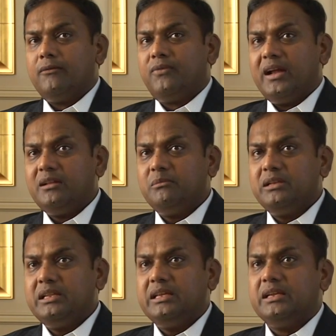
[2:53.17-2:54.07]

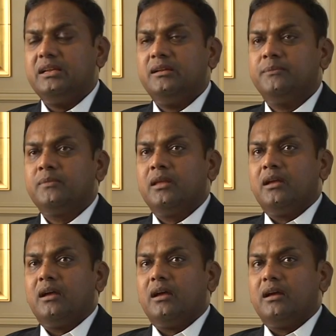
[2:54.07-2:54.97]
vitamin E,
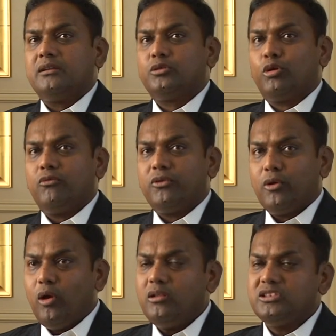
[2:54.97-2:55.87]

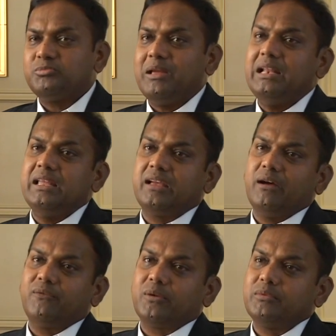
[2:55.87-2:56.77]
tocopherols mainly
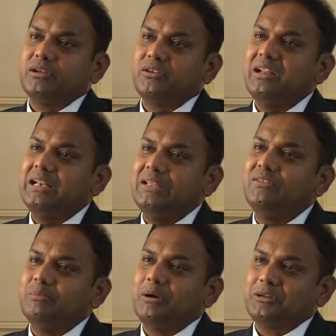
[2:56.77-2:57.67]
come from the green
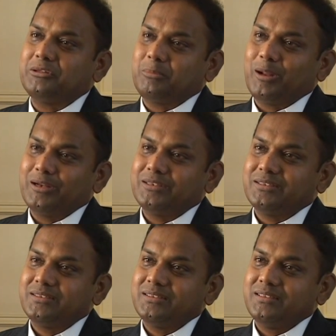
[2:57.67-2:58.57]
leafy part of the
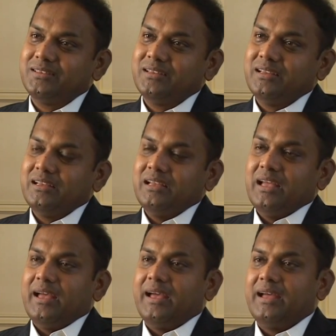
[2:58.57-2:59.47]
plant,
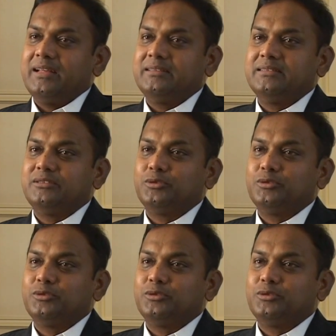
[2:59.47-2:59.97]
and